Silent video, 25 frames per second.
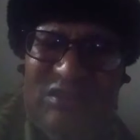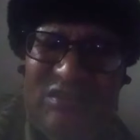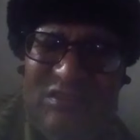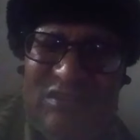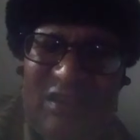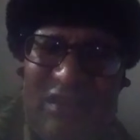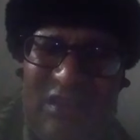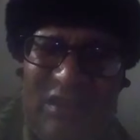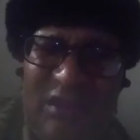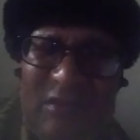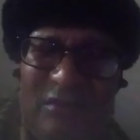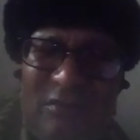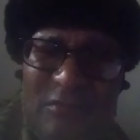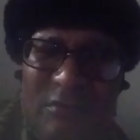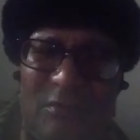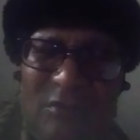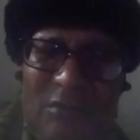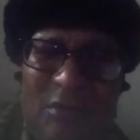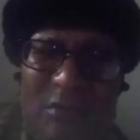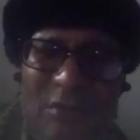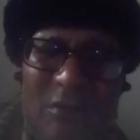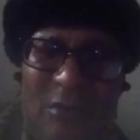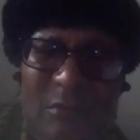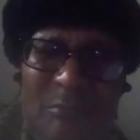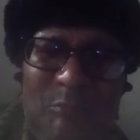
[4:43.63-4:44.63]
sickened,
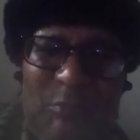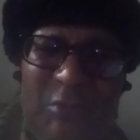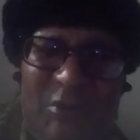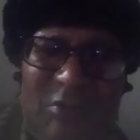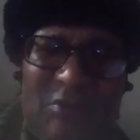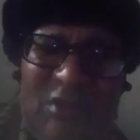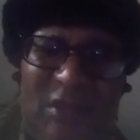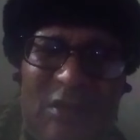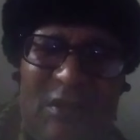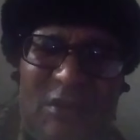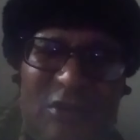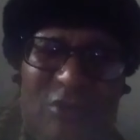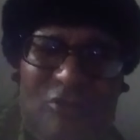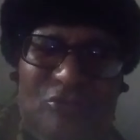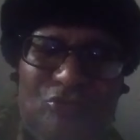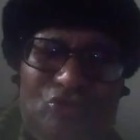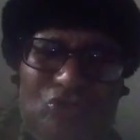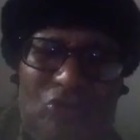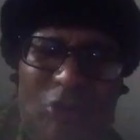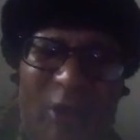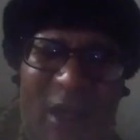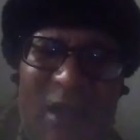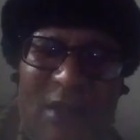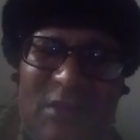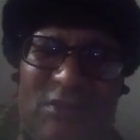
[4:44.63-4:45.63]
but they
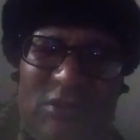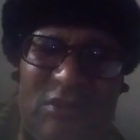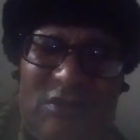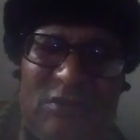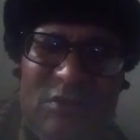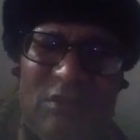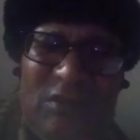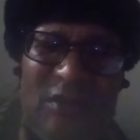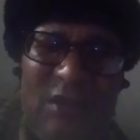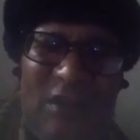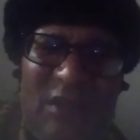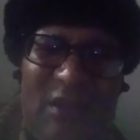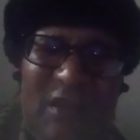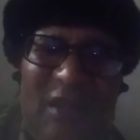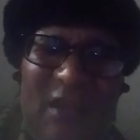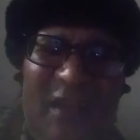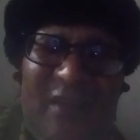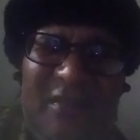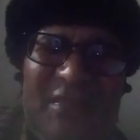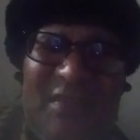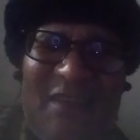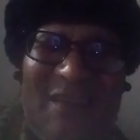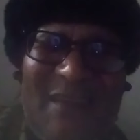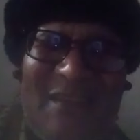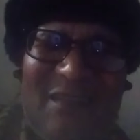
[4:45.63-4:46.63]
contracted
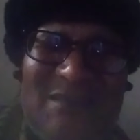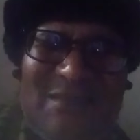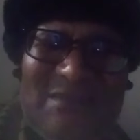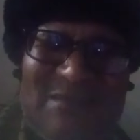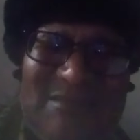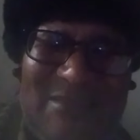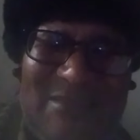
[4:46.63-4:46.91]
and they